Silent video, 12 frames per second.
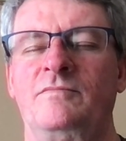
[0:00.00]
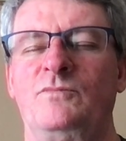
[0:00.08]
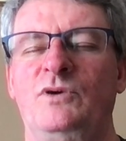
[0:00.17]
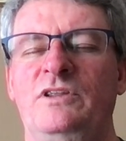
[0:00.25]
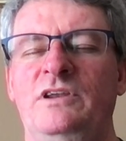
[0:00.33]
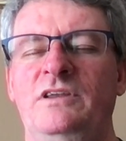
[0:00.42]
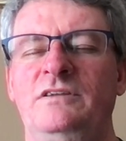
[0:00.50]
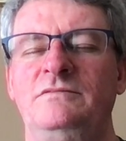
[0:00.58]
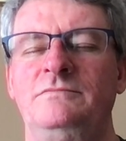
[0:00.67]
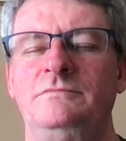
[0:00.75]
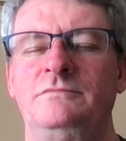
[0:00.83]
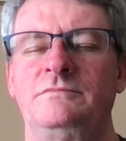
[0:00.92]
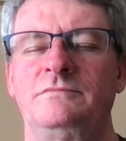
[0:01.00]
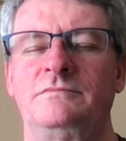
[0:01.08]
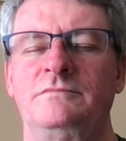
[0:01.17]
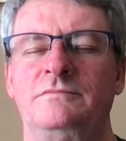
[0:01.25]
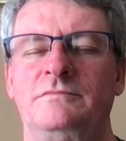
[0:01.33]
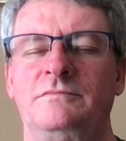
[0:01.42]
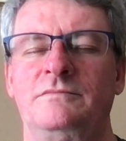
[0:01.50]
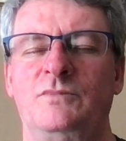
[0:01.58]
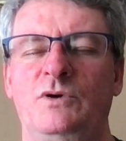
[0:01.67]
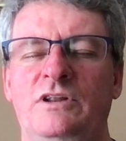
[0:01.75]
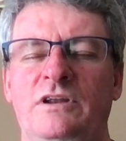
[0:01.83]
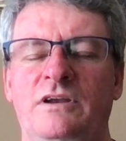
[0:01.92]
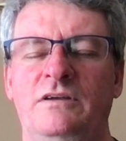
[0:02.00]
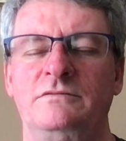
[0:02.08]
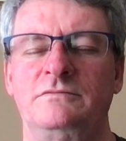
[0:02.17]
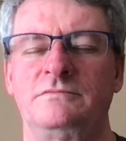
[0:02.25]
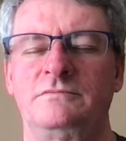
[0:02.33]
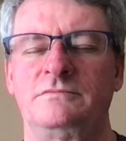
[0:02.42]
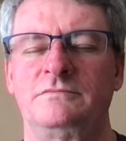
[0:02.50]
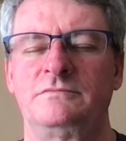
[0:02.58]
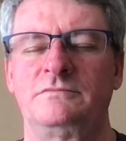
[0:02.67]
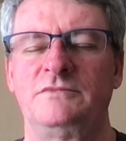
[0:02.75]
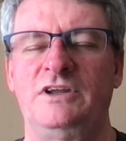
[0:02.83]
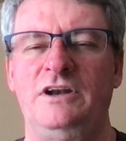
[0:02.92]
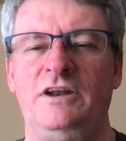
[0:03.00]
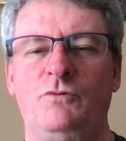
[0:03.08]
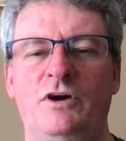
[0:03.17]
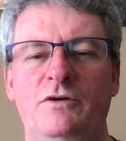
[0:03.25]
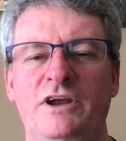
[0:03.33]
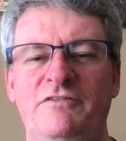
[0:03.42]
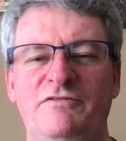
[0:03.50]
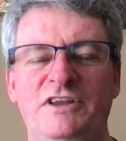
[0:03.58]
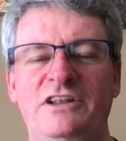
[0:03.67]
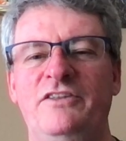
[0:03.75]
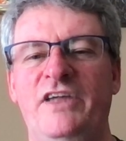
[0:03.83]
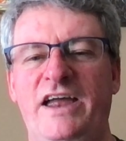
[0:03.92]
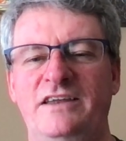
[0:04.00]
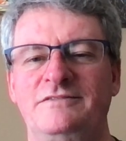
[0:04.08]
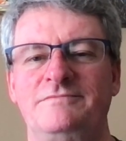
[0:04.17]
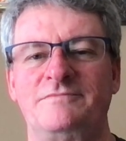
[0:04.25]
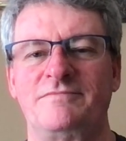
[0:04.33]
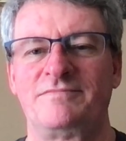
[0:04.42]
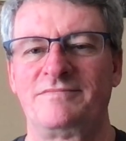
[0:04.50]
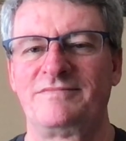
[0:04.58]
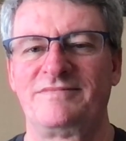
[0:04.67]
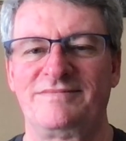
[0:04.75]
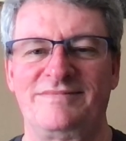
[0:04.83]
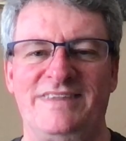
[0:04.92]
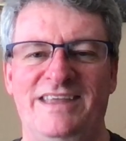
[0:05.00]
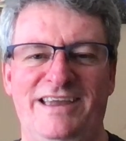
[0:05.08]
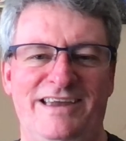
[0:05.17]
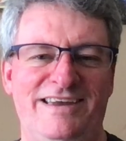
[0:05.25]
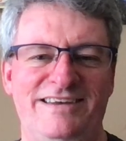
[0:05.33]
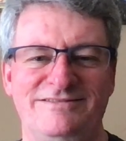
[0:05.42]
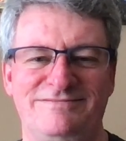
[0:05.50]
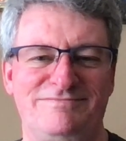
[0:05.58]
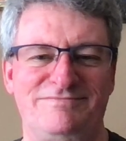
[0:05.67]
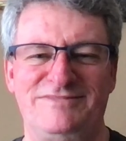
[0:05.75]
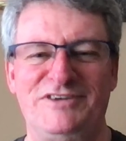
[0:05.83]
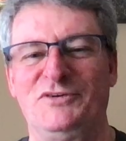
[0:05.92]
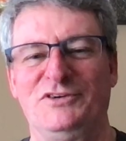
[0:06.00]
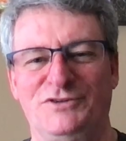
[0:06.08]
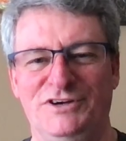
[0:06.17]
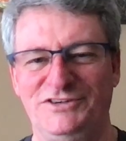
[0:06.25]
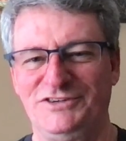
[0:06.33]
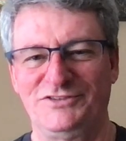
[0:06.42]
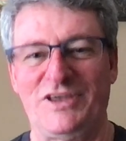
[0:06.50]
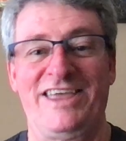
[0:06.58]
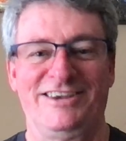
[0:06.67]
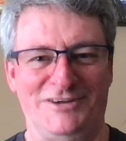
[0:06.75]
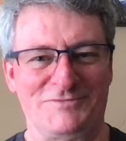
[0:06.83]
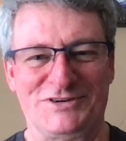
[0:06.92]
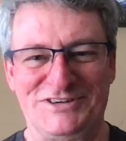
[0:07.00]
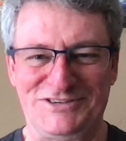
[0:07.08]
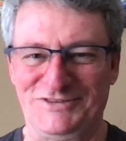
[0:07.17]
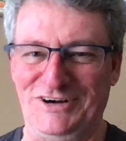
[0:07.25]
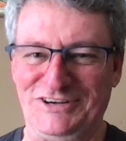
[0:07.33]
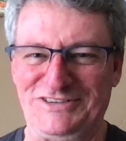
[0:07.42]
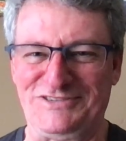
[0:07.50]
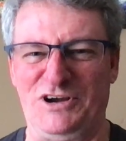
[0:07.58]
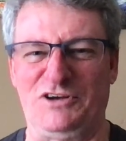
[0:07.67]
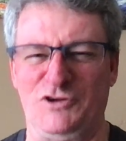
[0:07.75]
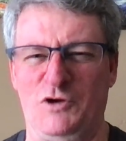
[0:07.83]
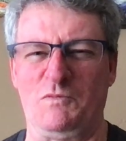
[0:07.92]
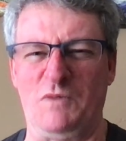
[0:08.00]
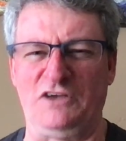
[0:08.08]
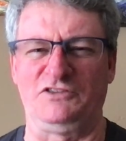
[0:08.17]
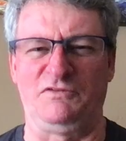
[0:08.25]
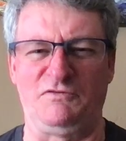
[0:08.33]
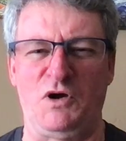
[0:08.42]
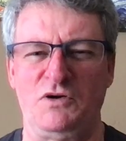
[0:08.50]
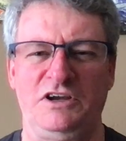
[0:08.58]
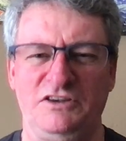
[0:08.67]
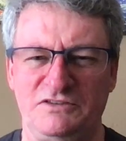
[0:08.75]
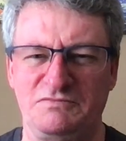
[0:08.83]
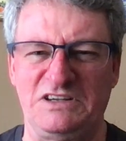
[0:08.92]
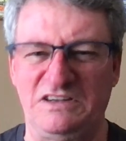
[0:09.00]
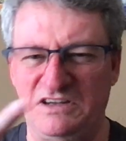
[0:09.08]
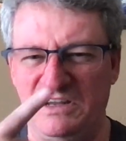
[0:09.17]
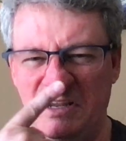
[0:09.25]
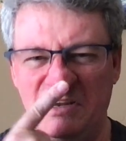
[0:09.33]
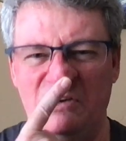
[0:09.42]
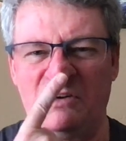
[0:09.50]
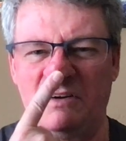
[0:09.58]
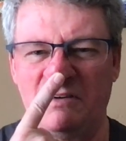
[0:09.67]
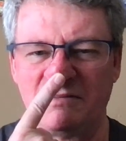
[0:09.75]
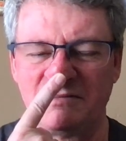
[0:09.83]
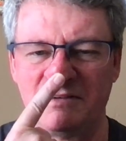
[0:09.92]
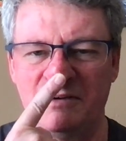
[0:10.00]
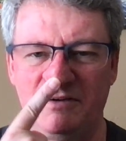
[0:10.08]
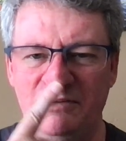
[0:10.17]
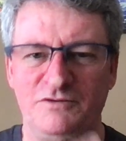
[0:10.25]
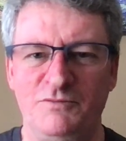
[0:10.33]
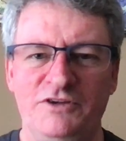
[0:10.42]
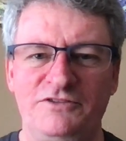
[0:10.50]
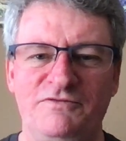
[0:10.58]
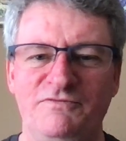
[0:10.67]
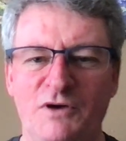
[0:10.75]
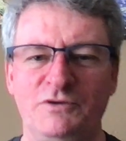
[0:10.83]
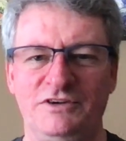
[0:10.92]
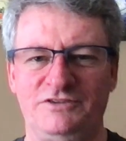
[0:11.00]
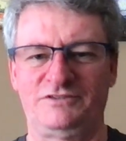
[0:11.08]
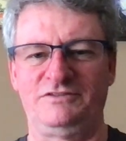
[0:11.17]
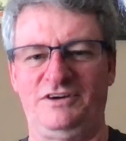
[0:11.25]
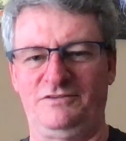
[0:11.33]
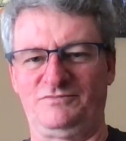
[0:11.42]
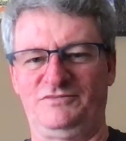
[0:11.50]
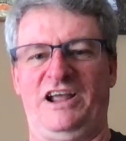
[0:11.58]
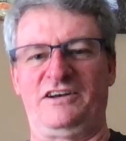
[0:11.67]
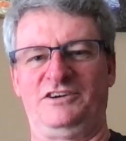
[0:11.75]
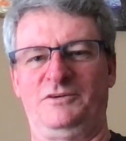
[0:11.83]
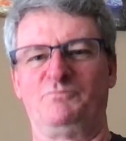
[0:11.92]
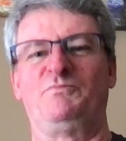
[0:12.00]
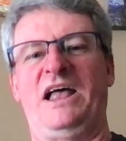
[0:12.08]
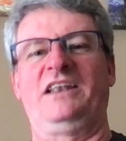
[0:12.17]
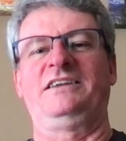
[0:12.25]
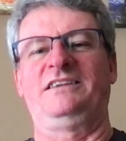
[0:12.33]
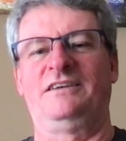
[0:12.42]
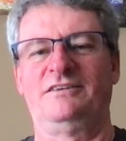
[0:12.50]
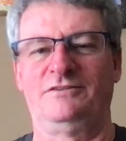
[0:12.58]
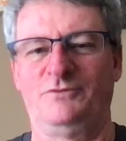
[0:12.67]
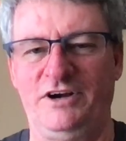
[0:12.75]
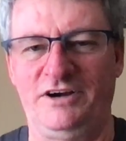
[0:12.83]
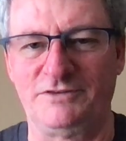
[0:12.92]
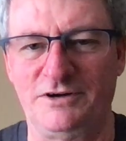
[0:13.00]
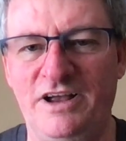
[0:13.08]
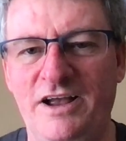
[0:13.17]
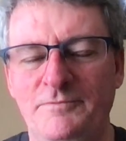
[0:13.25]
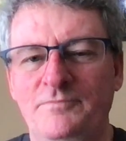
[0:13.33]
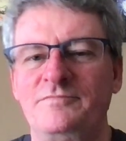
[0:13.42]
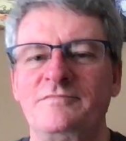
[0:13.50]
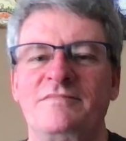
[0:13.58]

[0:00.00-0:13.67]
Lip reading: Breathing in, breathing out. And where do I feel that? And different traditions. Some traditions are very strict. You must focus here, or you must focus, down in your belly, or whatever.